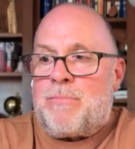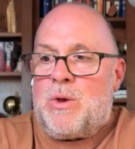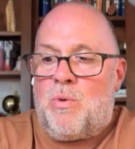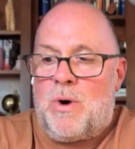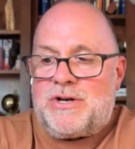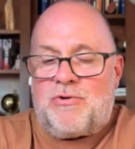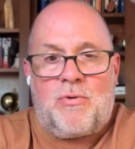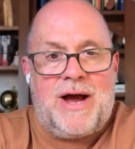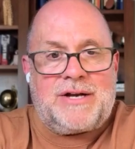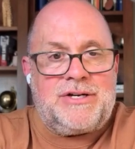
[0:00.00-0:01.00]
what
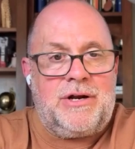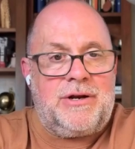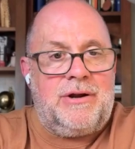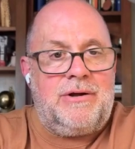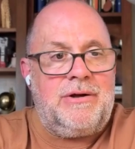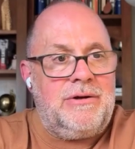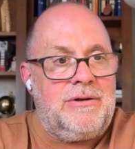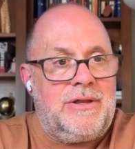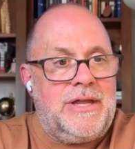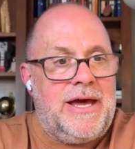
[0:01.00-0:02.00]
direction
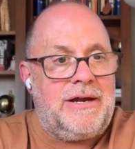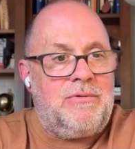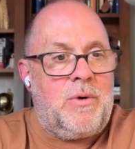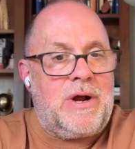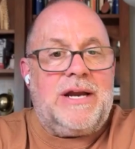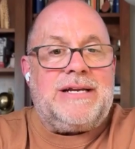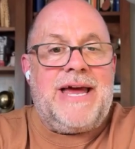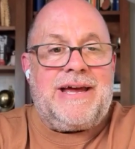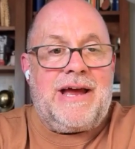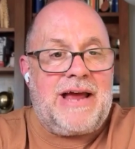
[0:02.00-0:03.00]
that we're going to
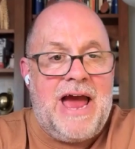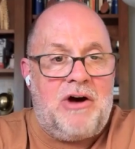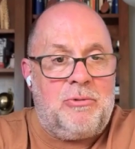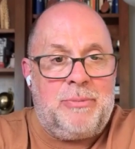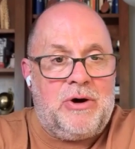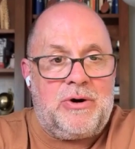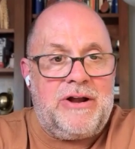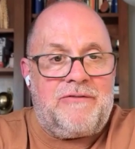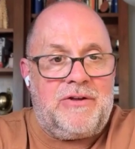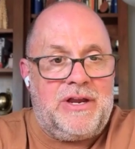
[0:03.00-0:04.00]
take accountability
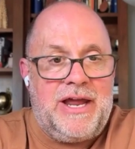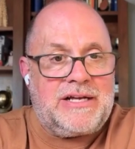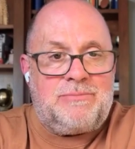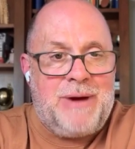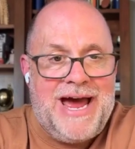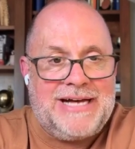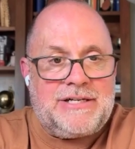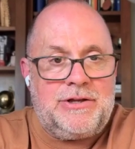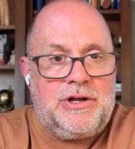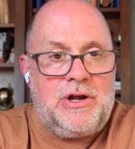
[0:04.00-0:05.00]
for the next pass
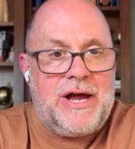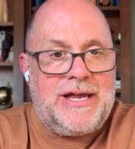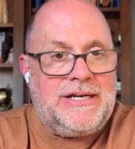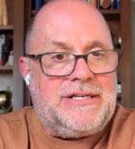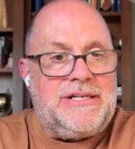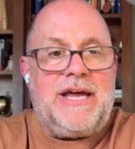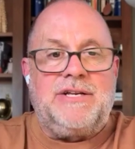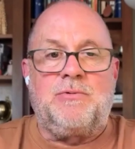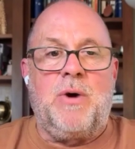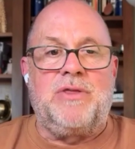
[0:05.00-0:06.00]
in the United
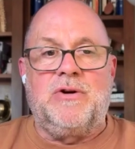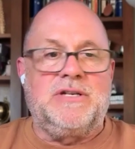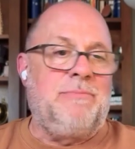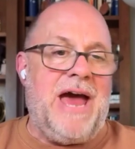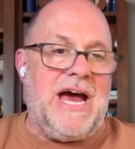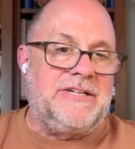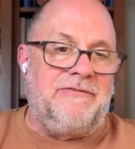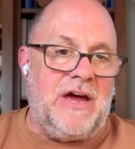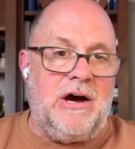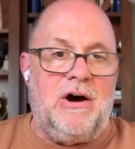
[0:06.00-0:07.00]
States, whether it's
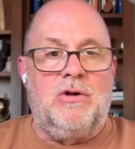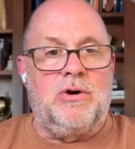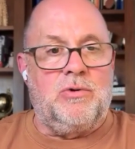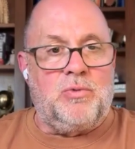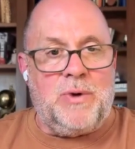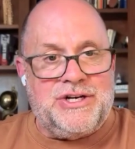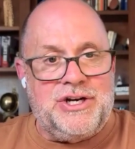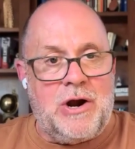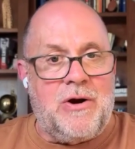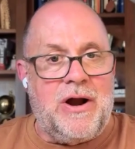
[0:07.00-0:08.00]
pass-fail or
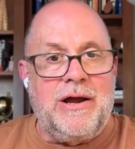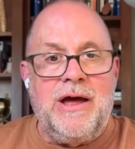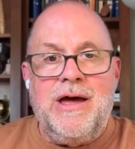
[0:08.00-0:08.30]
risk-sharing